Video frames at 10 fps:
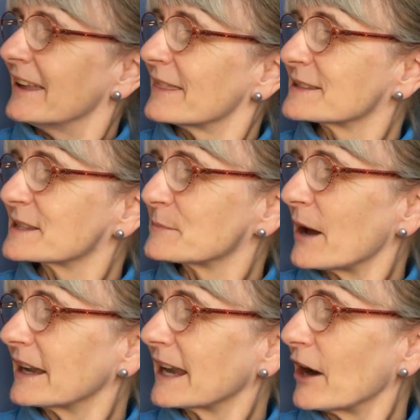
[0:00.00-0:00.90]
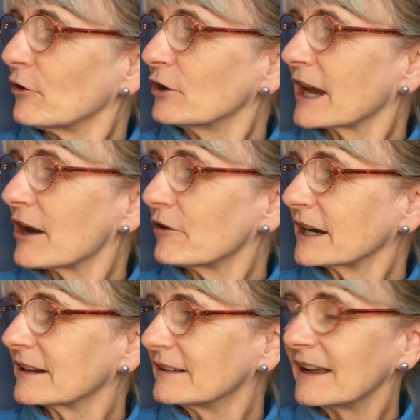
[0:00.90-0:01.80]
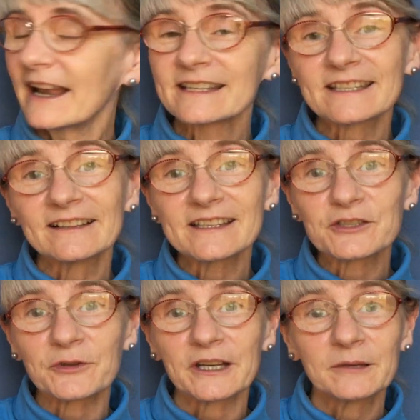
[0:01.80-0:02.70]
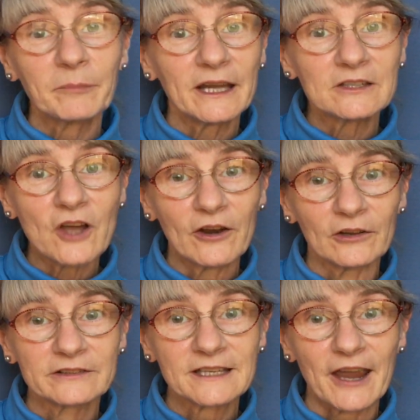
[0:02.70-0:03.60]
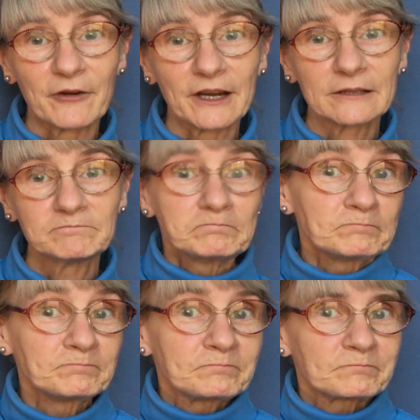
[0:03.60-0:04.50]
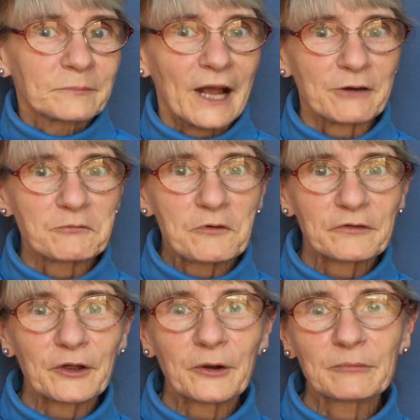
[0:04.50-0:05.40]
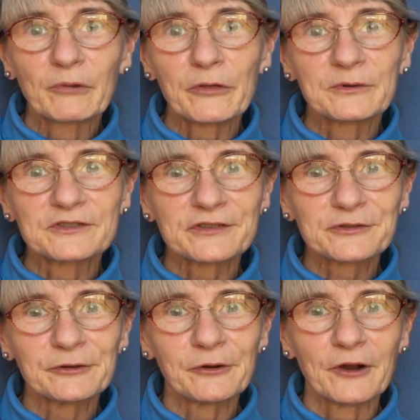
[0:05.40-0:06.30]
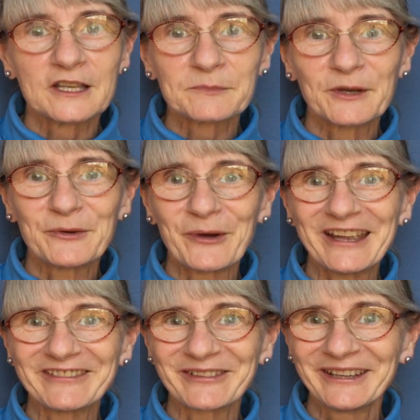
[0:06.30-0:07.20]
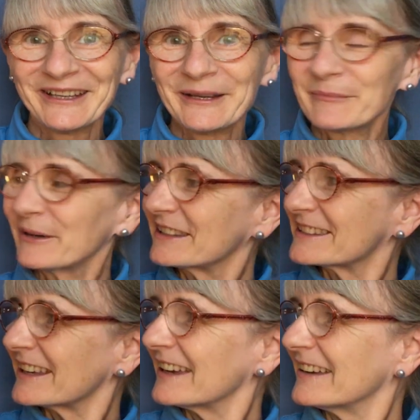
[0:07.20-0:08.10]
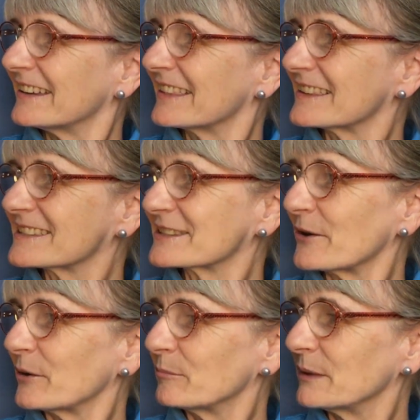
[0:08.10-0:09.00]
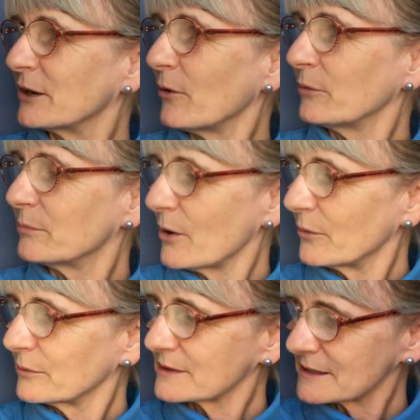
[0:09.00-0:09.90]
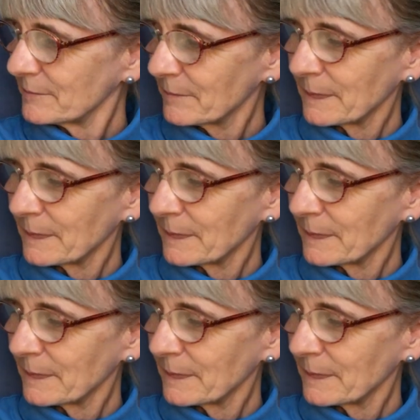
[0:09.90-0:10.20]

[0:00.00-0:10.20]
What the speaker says: This is by Carol Carrick and it's illustrated by Donald Carrick. I don't know if they're brother and sister or husband and wife, but this is called Big Old Bones.